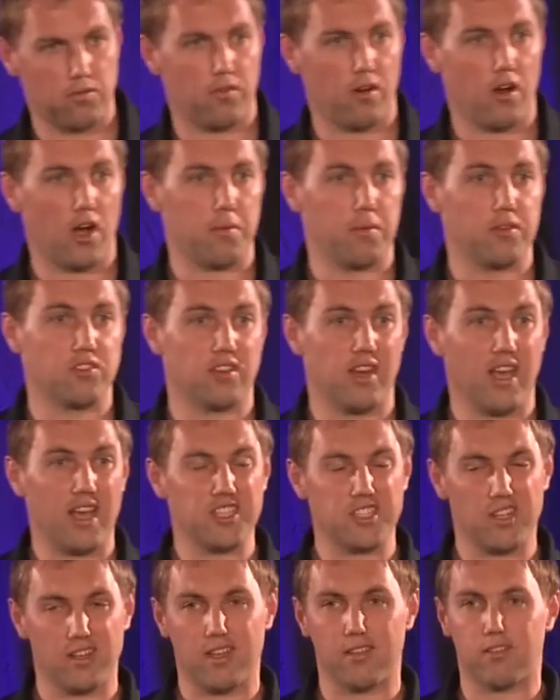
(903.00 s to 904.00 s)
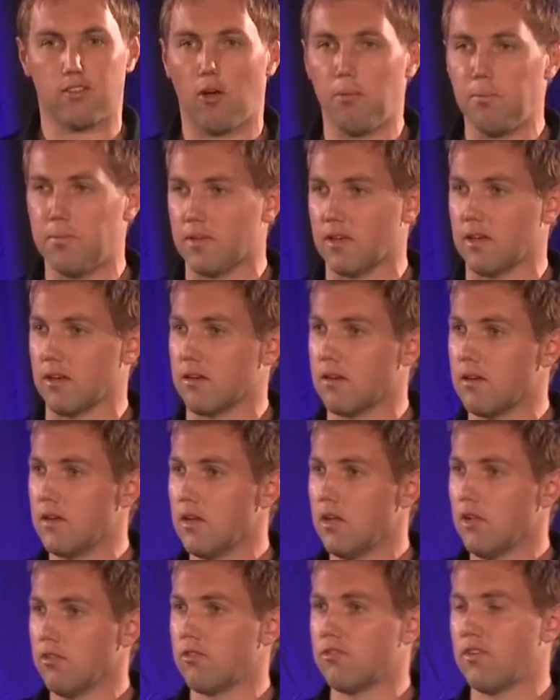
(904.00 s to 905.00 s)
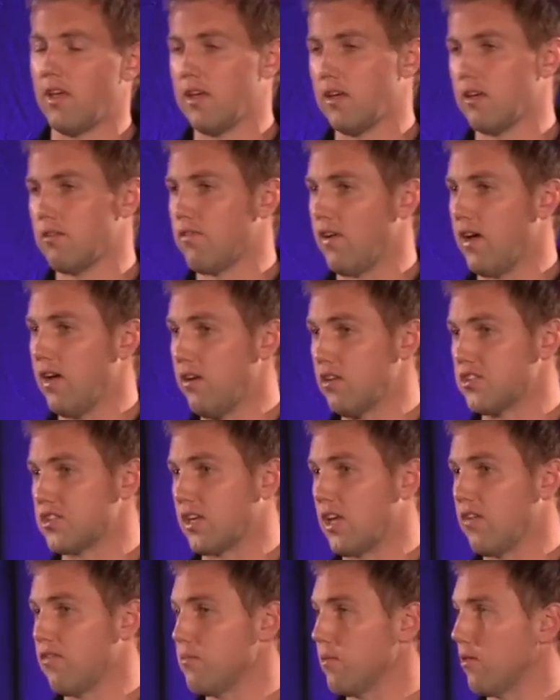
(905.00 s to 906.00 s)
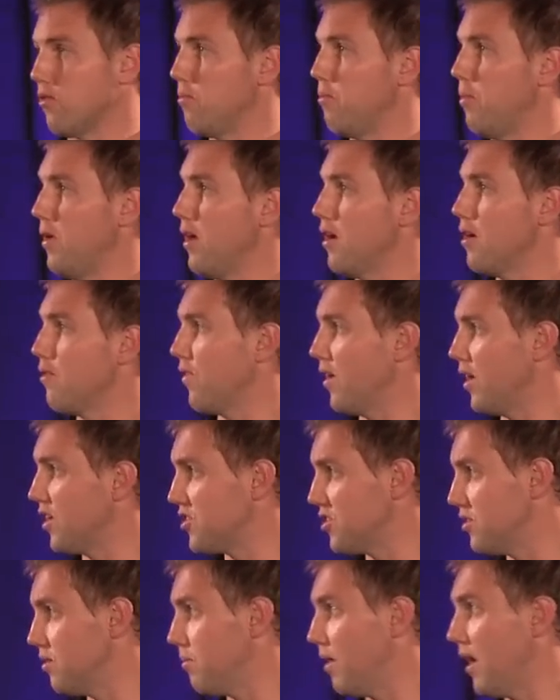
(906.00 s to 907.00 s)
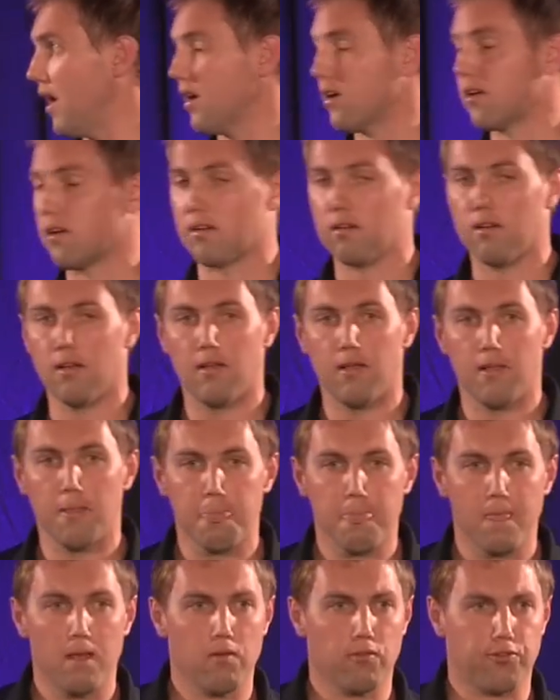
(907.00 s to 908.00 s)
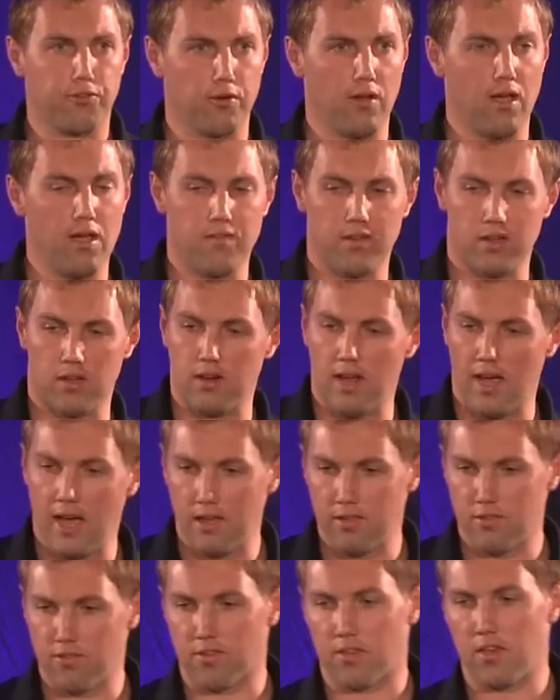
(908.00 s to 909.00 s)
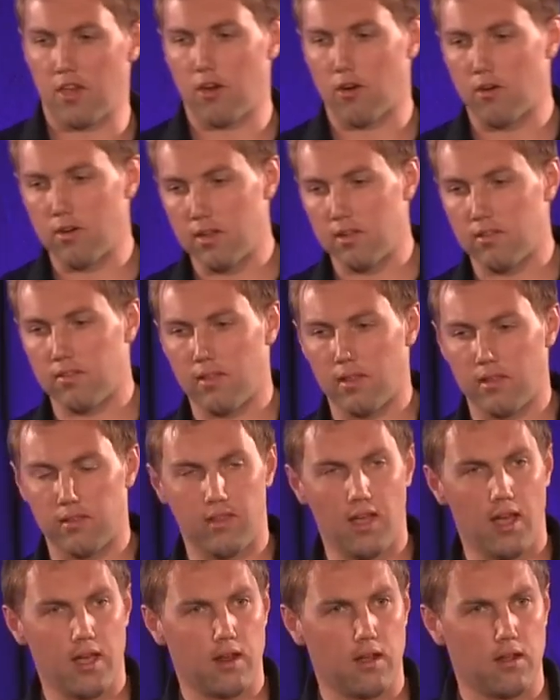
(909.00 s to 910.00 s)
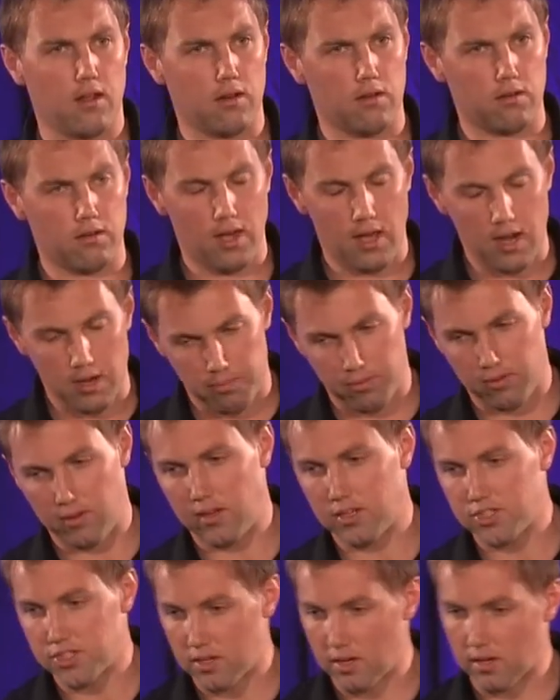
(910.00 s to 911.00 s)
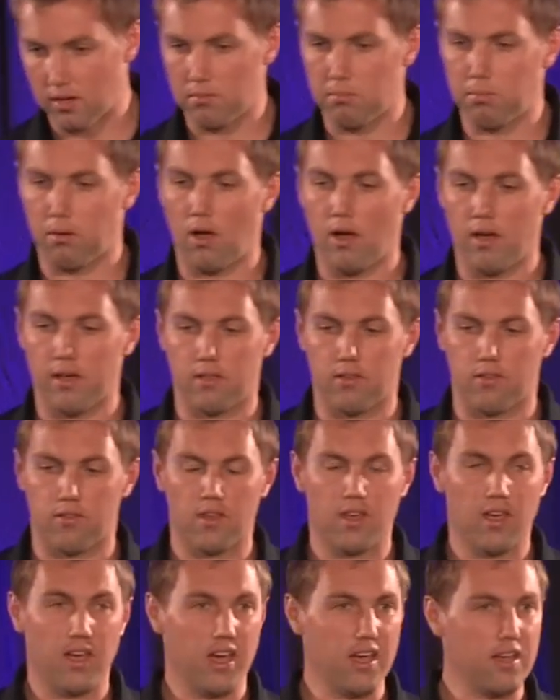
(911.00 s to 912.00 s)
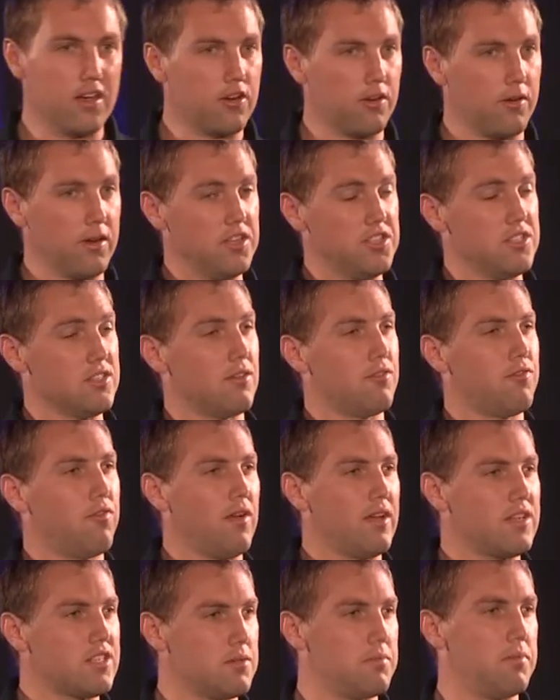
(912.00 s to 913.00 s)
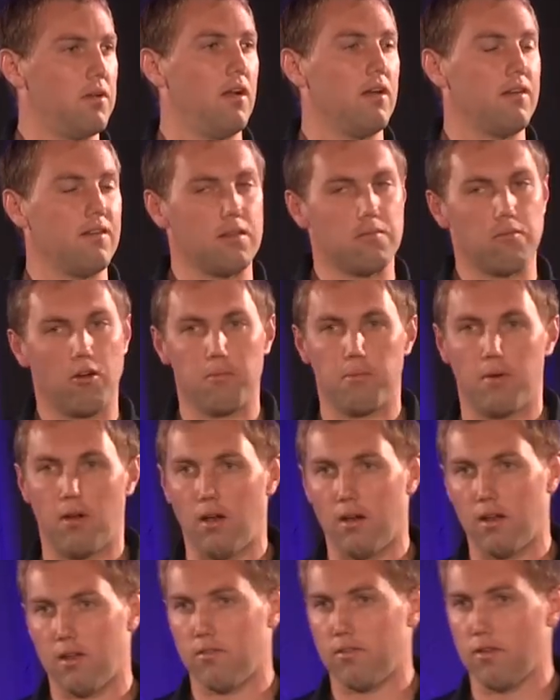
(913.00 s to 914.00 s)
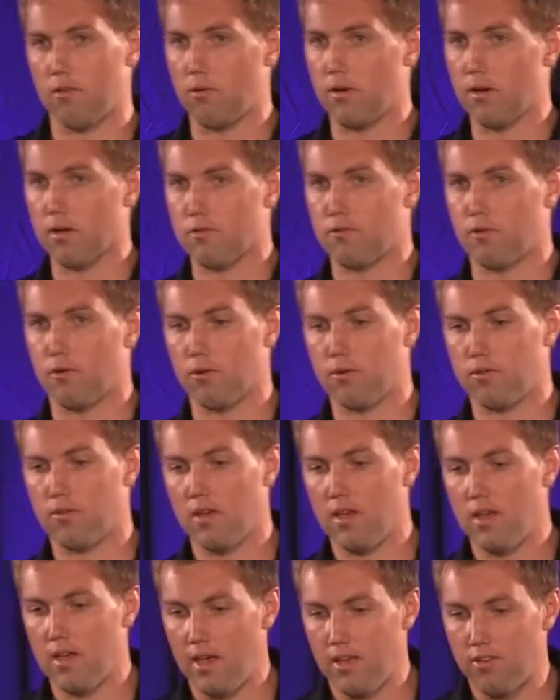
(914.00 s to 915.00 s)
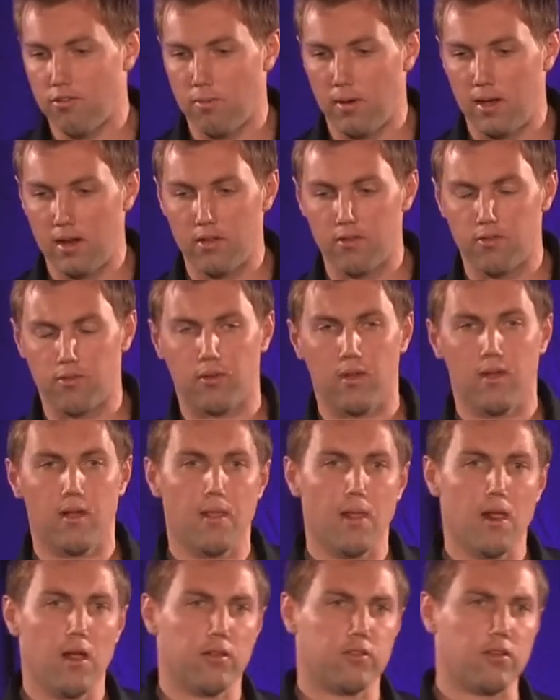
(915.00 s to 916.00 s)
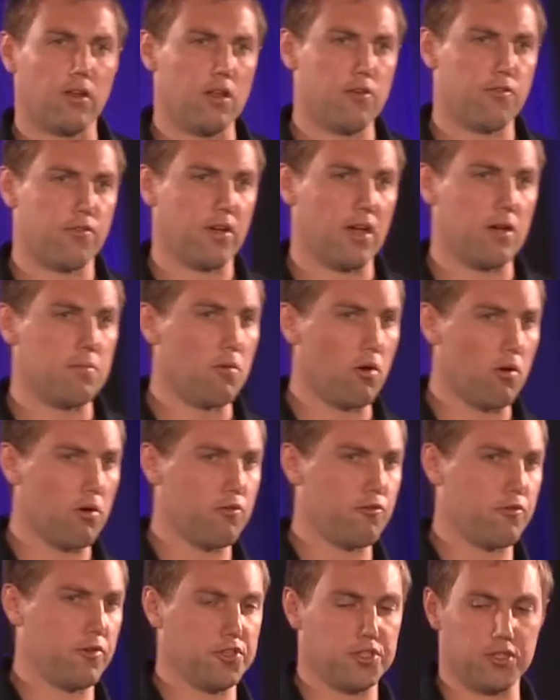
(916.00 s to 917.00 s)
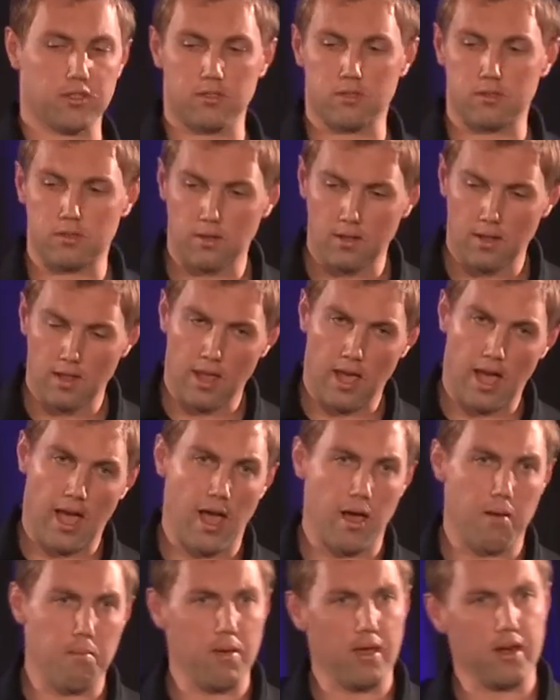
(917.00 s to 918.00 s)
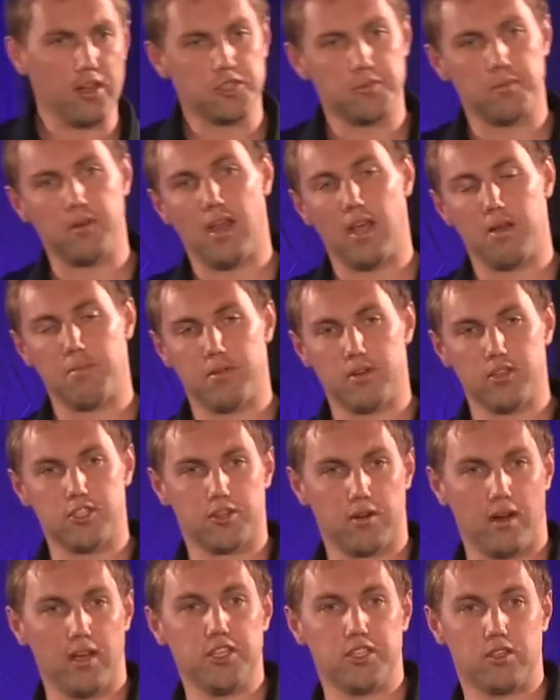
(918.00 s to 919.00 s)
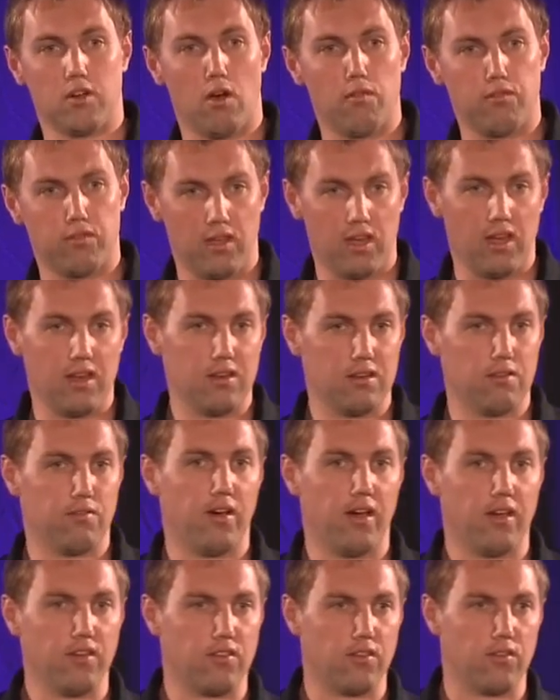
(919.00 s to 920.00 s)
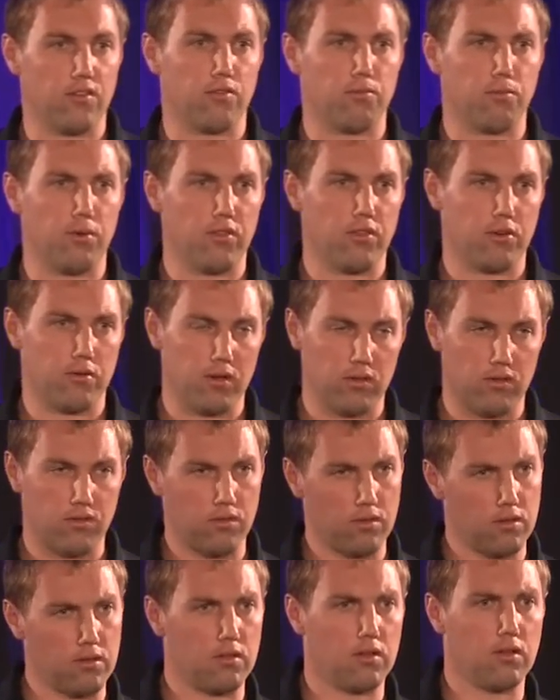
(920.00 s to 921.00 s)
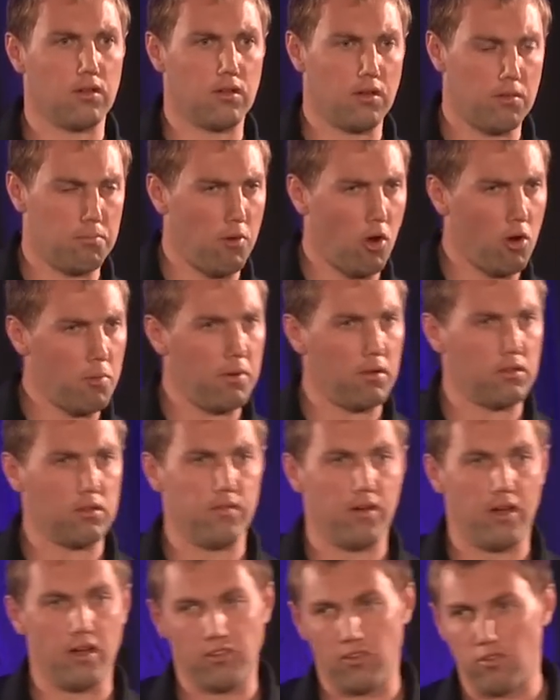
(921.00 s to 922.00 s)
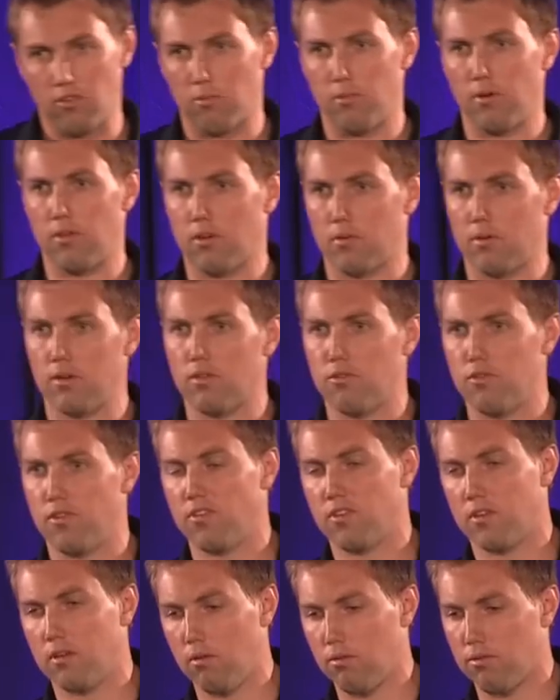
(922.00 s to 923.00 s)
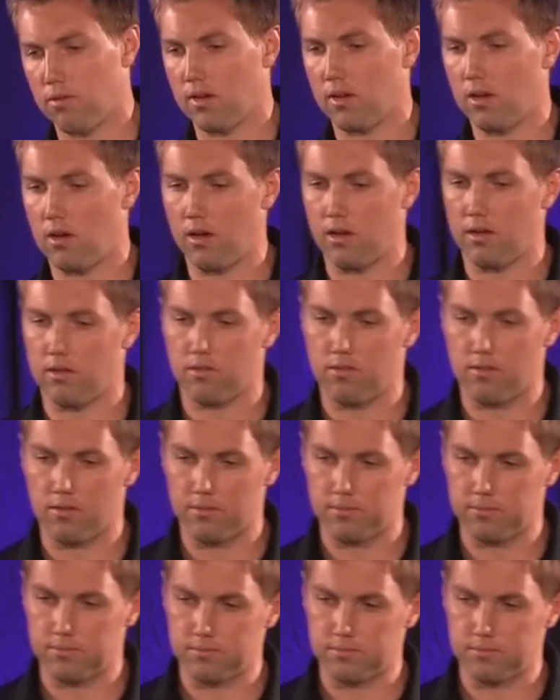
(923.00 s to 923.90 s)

environments and actually adopting it to take advantage and give them a competitive edge in the market through having enhanced security and data protection and compliance, increasing the flexibility and mobility of their workforce, as well as delivering a more efficient management and administration of the end devices, whether it's mobile devices or whether it's physical thin clients.